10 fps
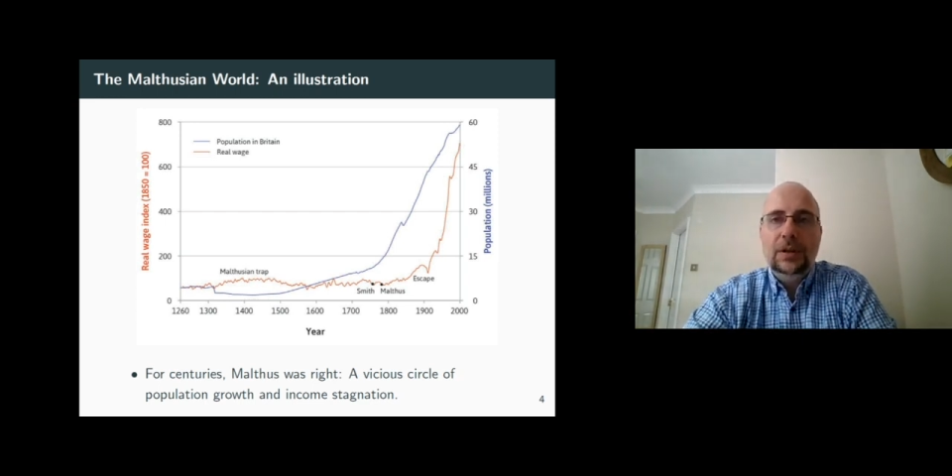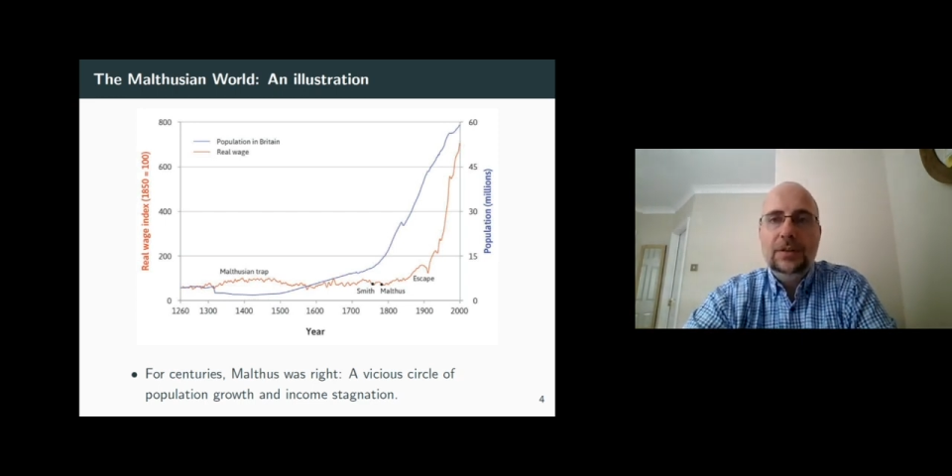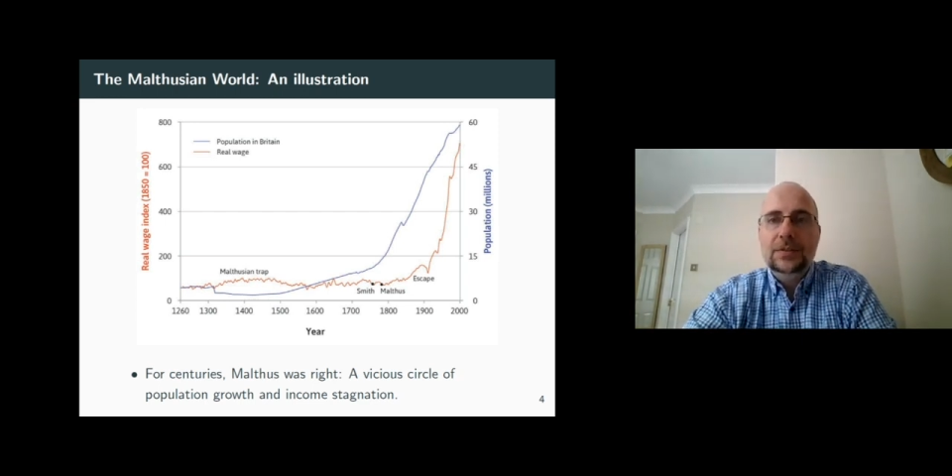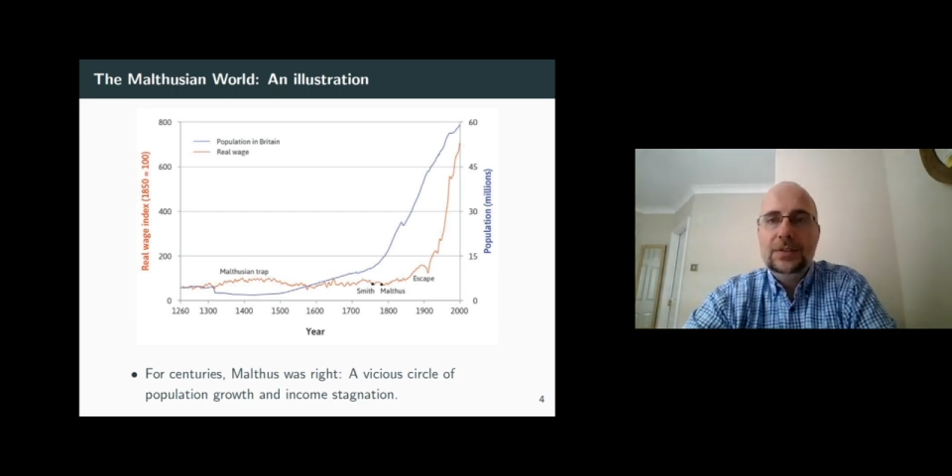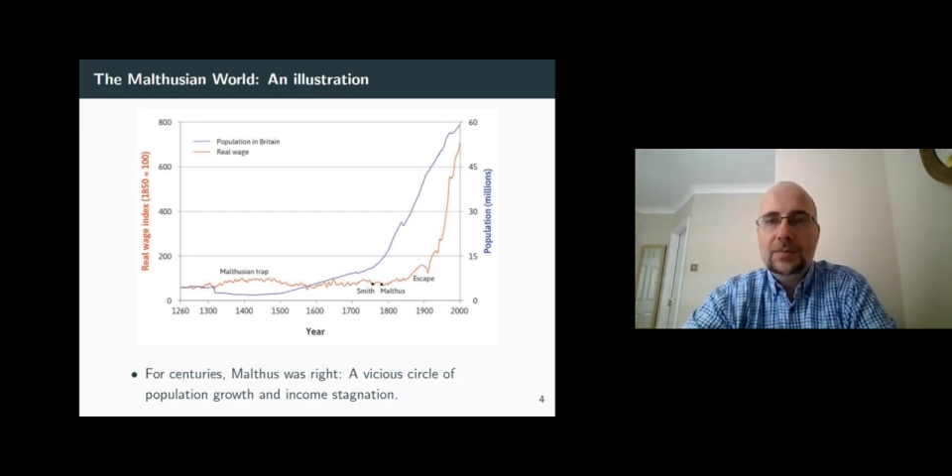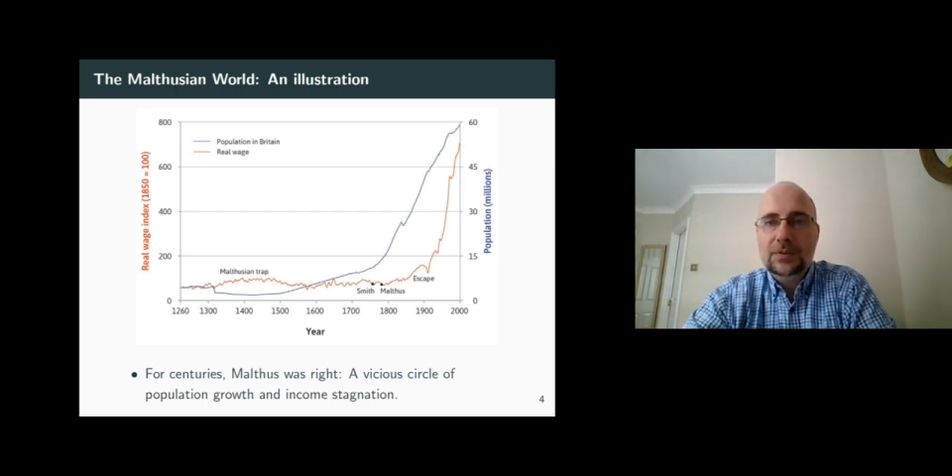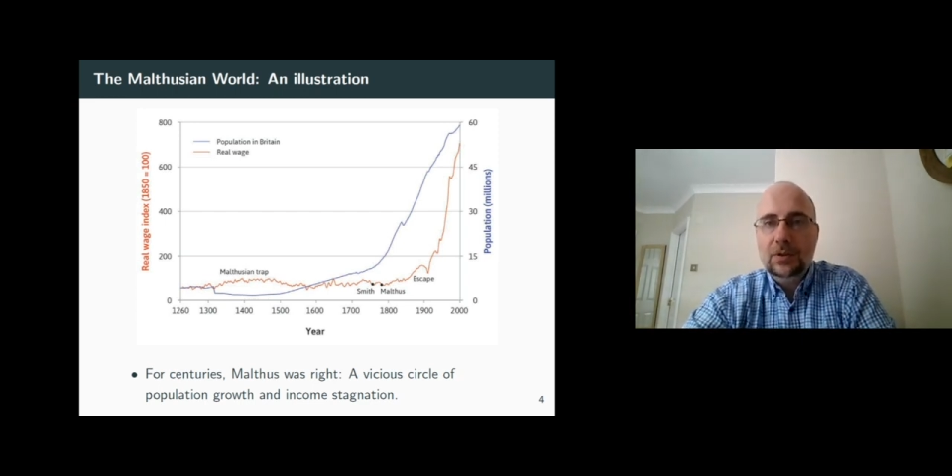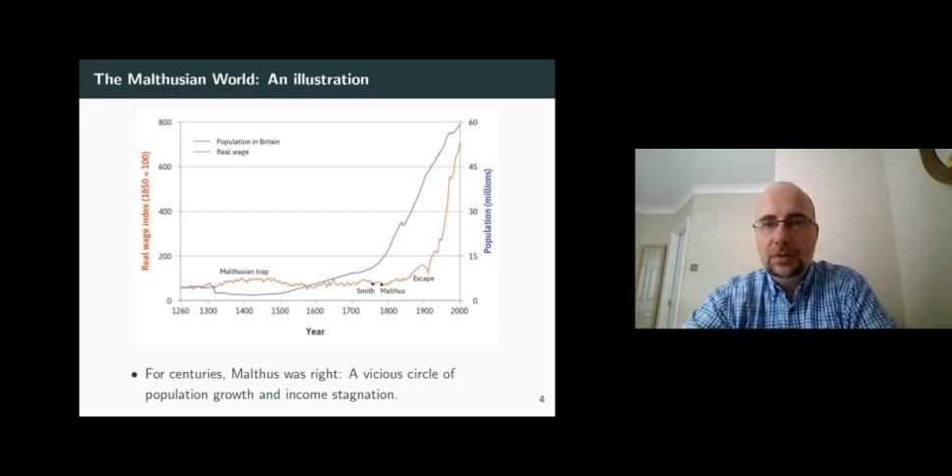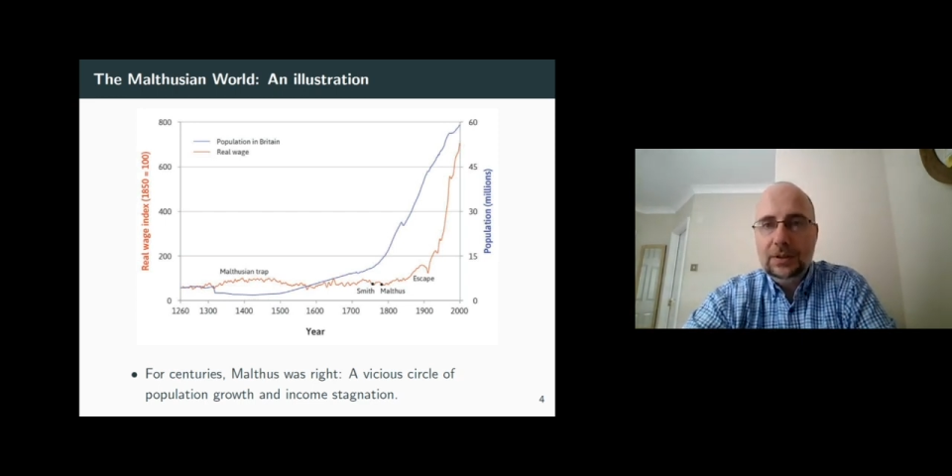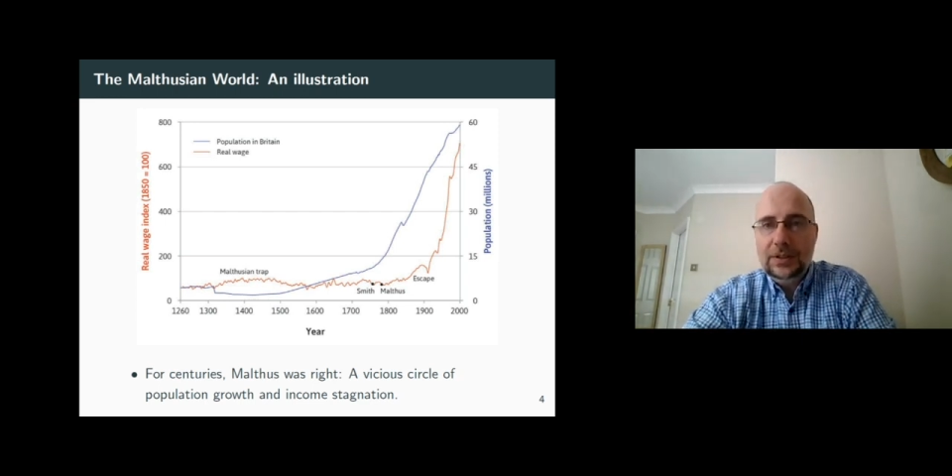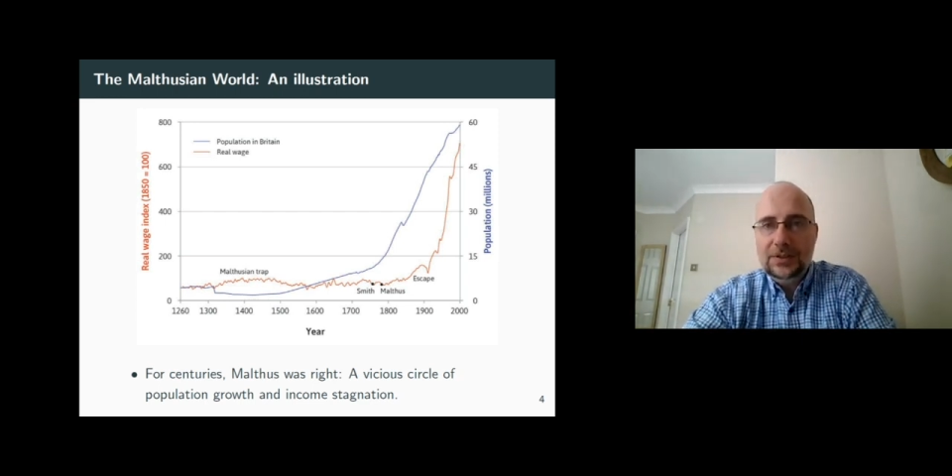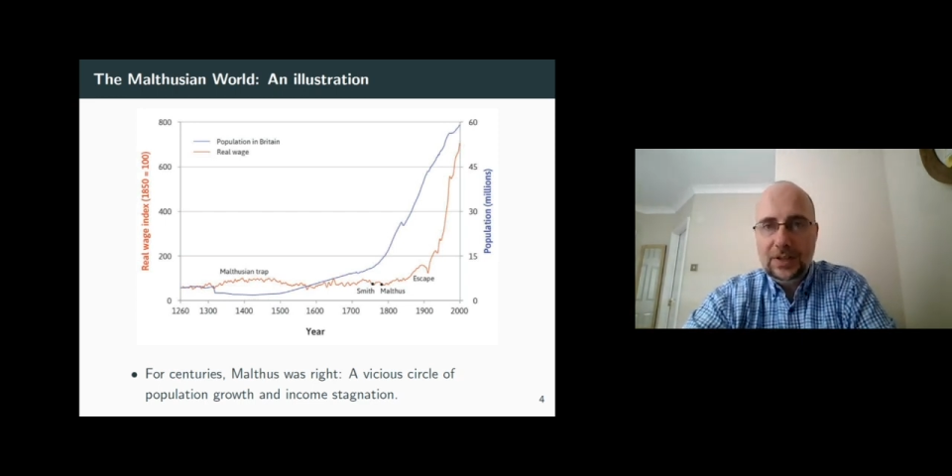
and subsequently